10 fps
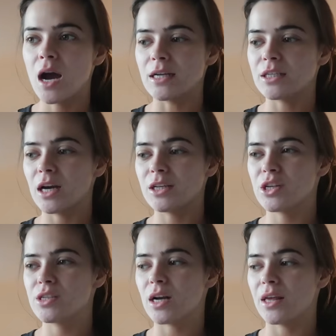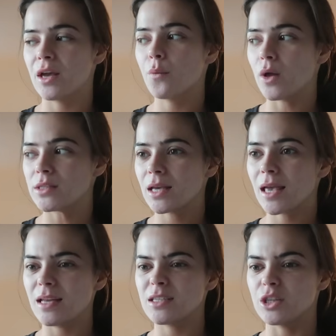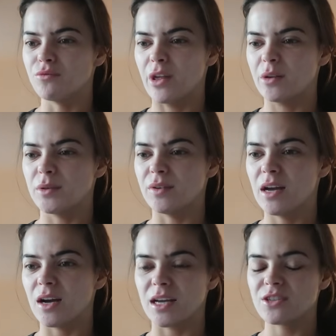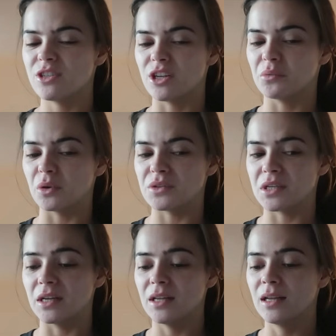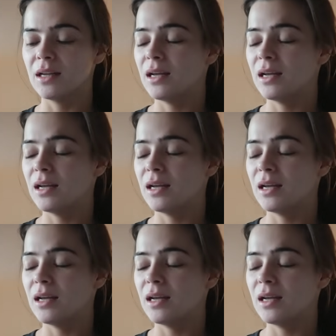I think once I get into the rhythm of it, I actually don't want it.